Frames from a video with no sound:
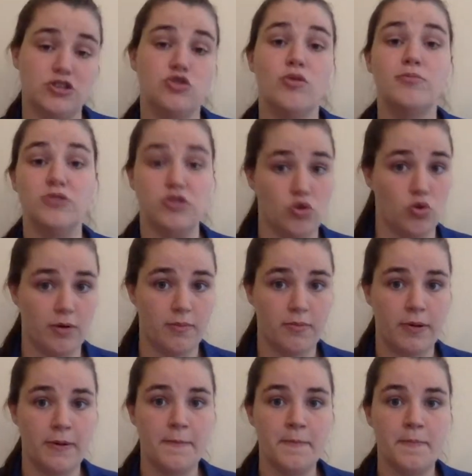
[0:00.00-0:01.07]
to absorb.
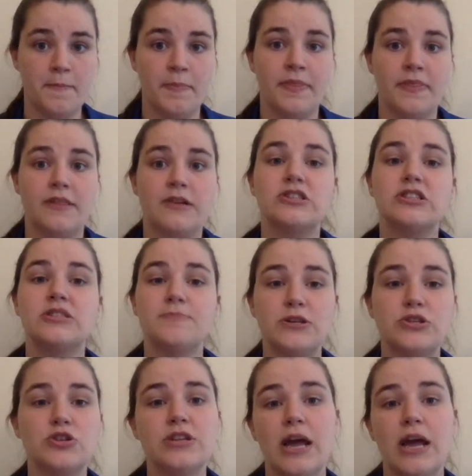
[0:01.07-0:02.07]
There's a special